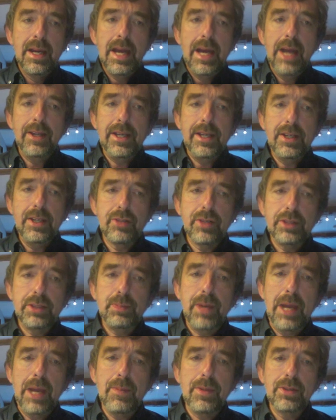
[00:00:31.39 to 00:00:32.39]
and the interest
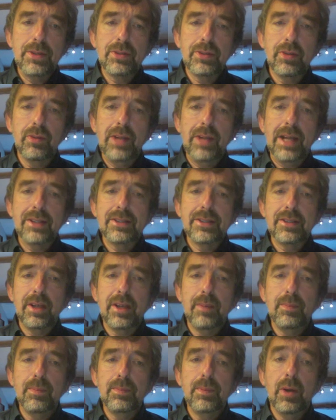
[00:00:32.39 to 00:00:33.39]
payments on that
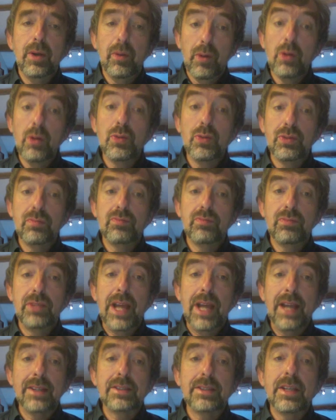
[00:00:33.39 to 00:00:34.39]
sum, on those
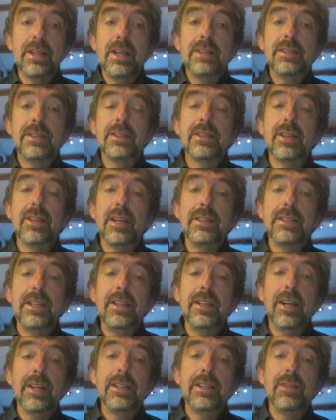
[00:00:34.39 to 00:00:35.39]
debts since
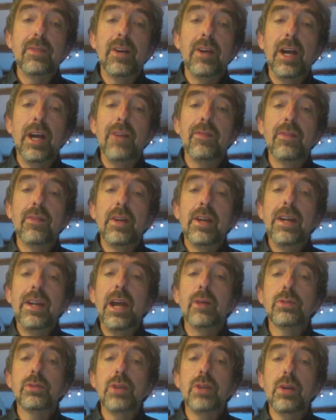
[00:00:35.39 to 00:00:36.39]
1995,
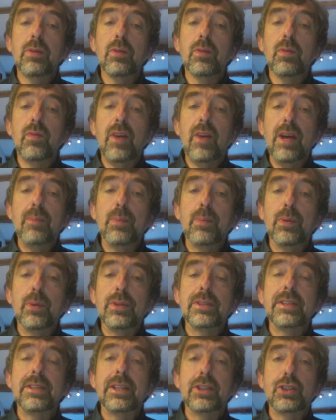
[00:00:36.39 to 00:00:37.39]
now total
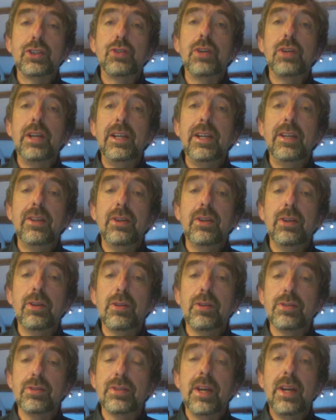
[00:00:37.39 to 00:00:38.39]
5.6 trillion
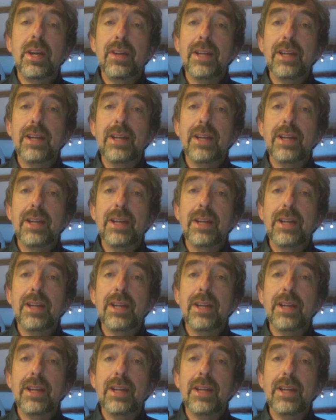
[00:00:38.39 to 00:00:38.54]
euros.